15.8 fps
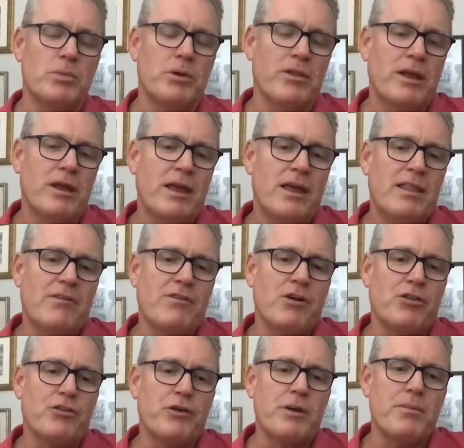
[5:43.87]
But they've
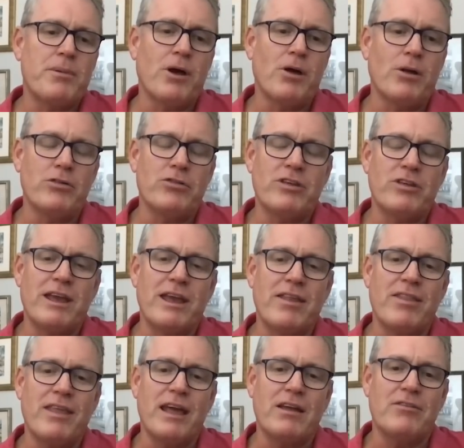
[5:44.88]
got three bowlers to
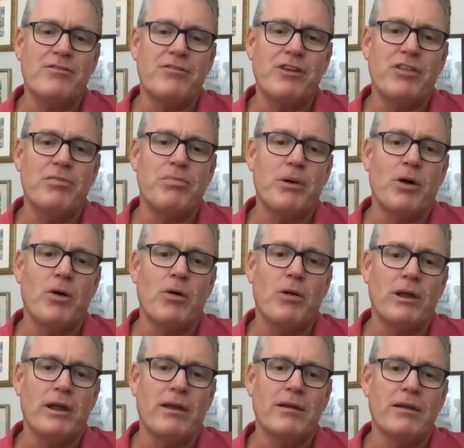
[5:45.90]
get that fifth
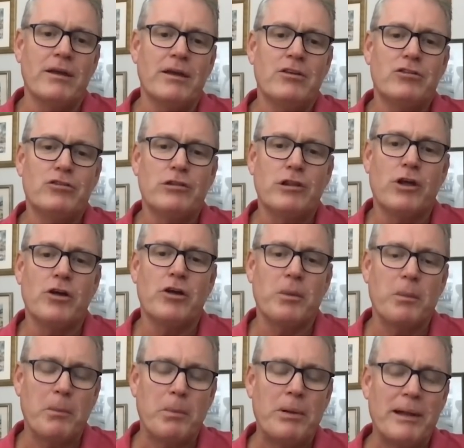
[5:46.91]
bowling slot
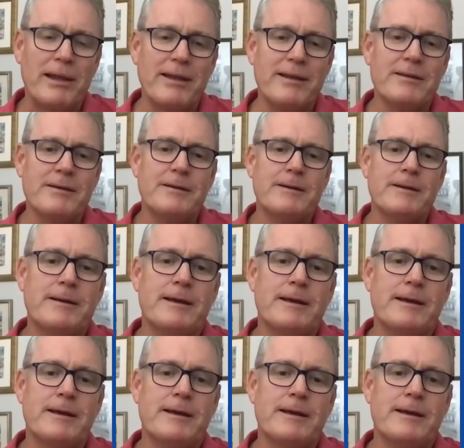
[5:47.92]
complete,